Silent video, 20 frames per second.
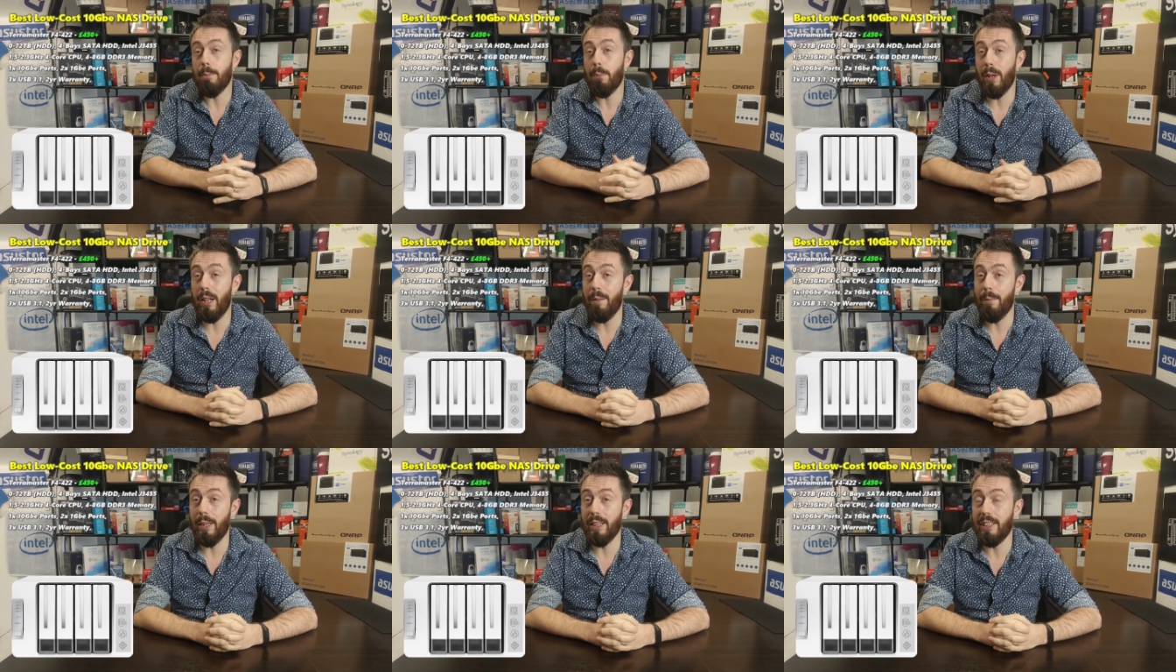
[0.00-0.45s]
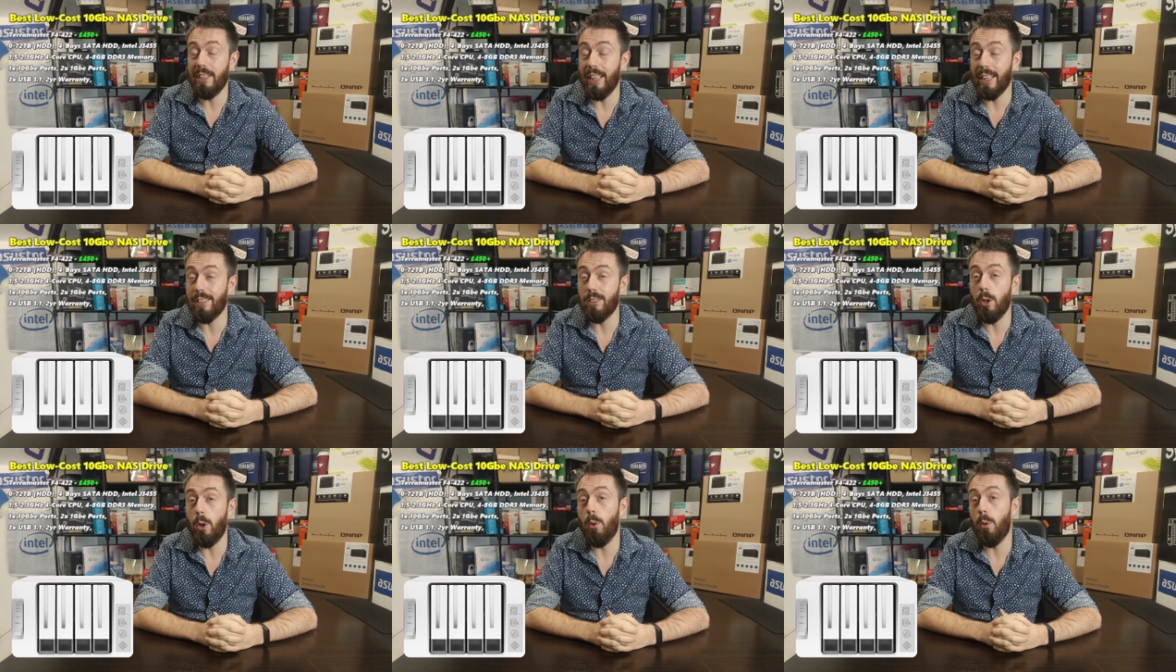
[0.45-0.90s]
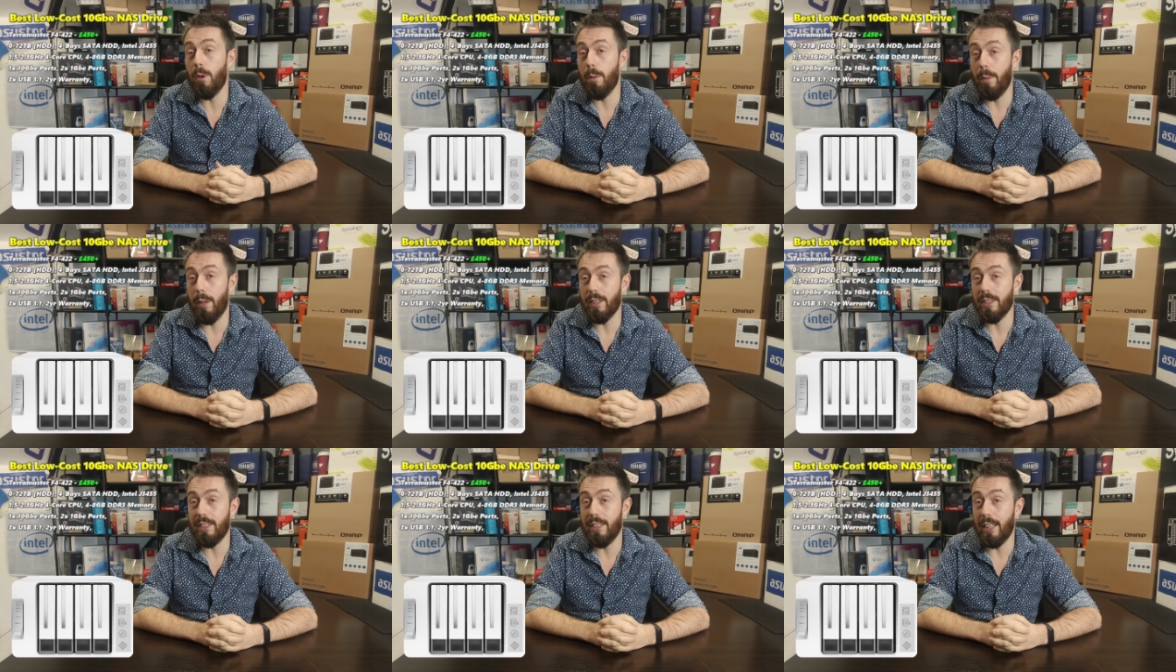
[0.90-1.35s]
It pretty much ticks all the
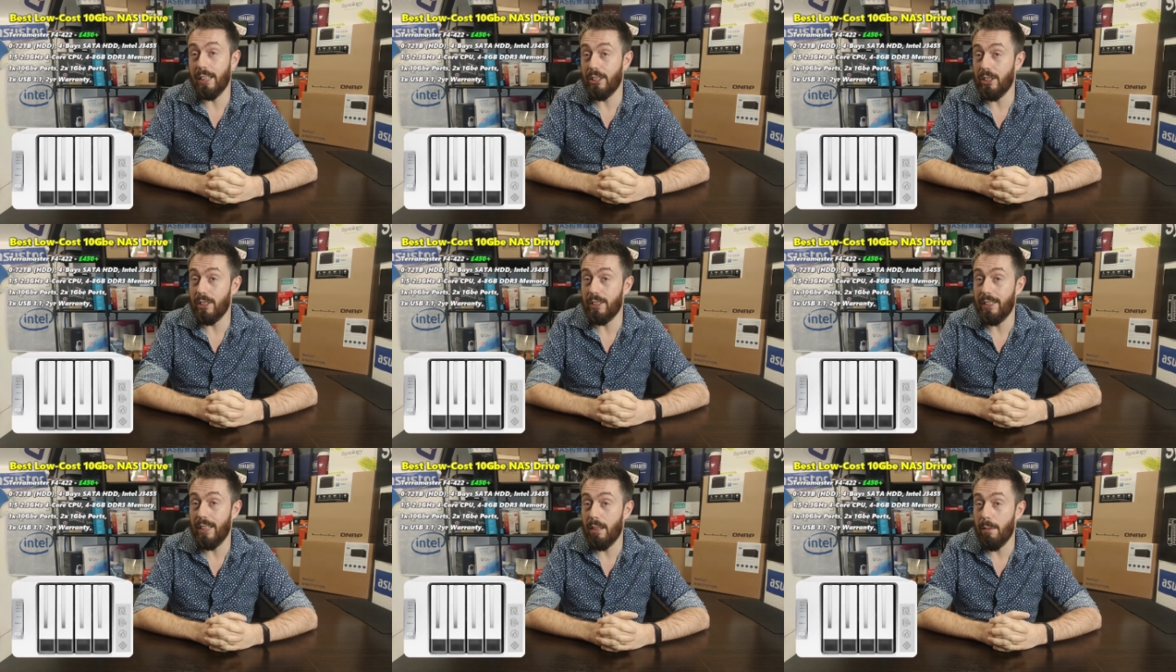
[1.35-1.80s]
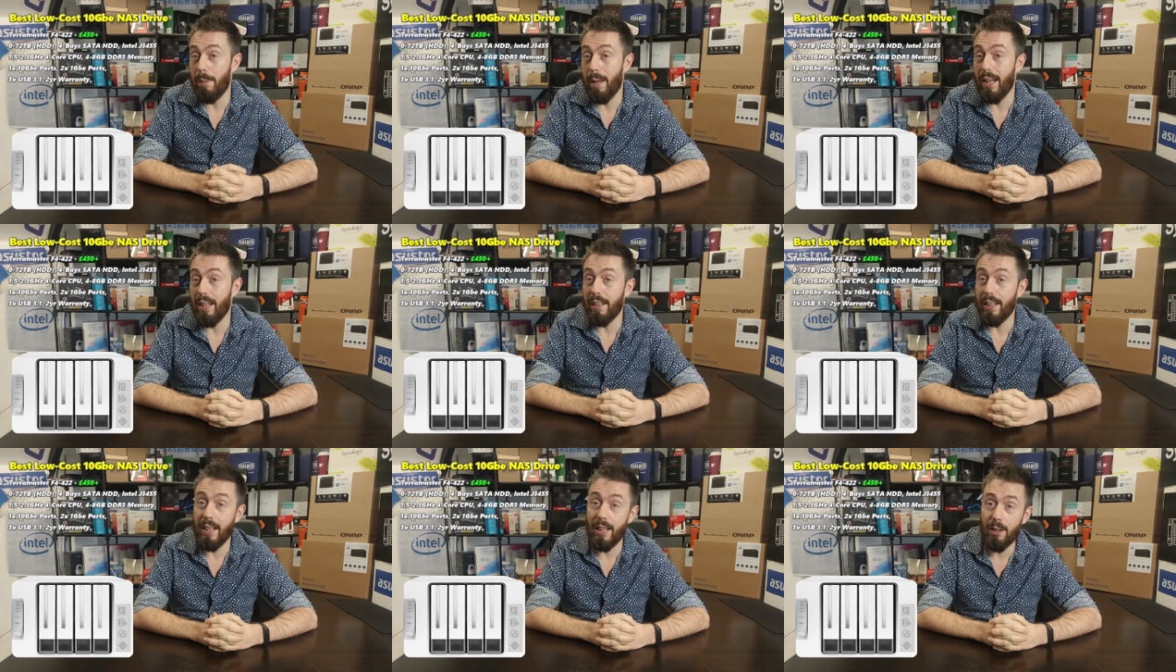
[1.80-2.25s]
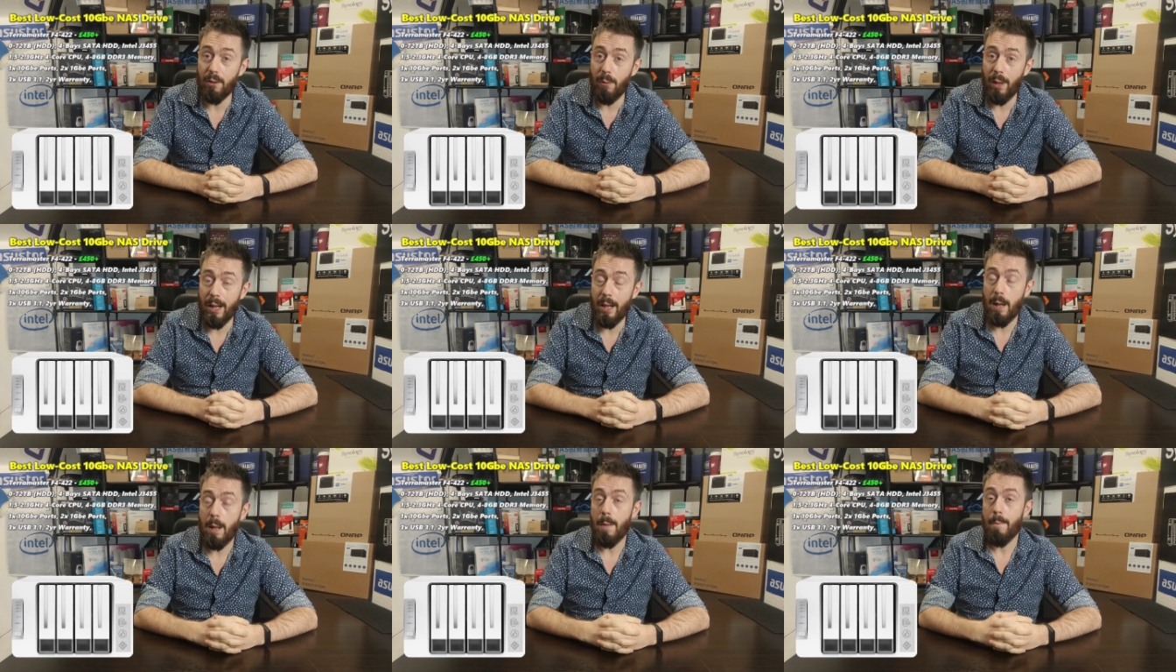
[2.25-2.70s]
boxes I just said about the other
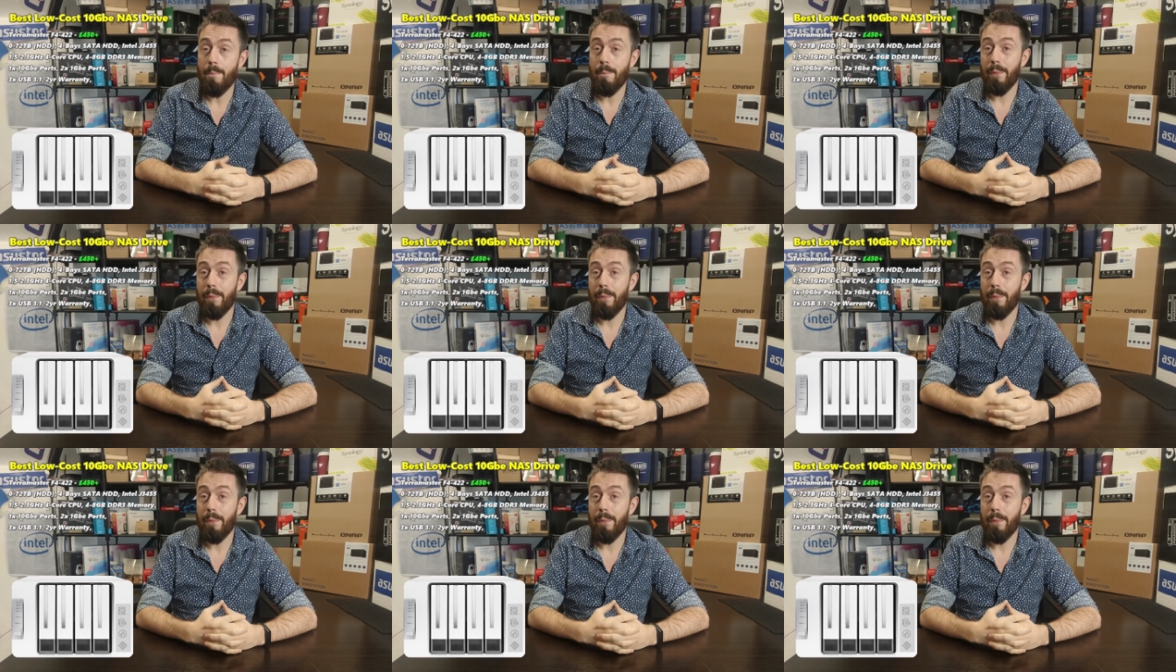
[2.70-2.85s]
one.